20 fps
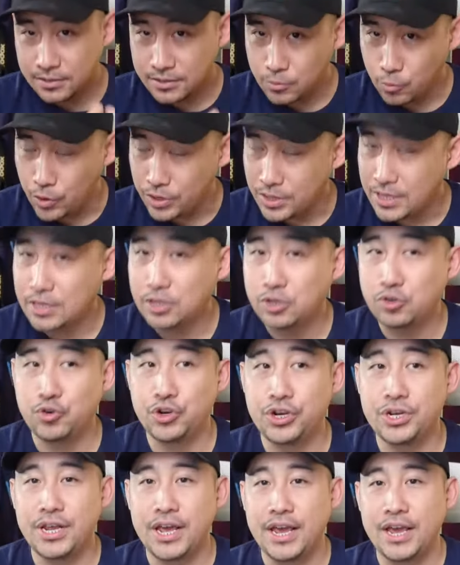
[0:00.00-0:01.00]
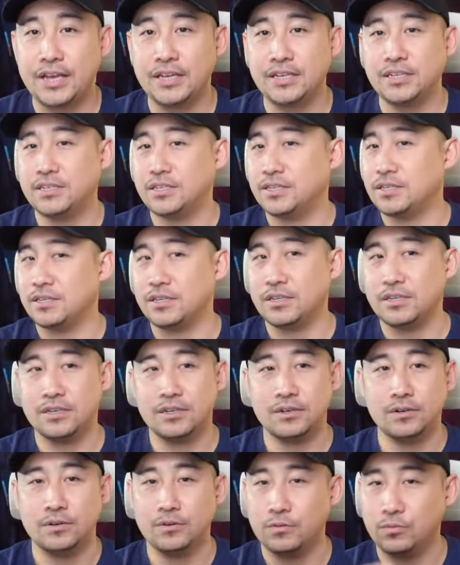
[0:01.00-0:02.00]
within 3 days,
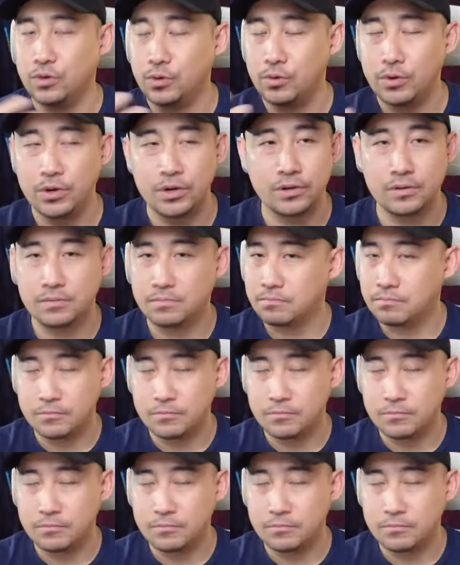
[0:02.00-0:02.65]
we were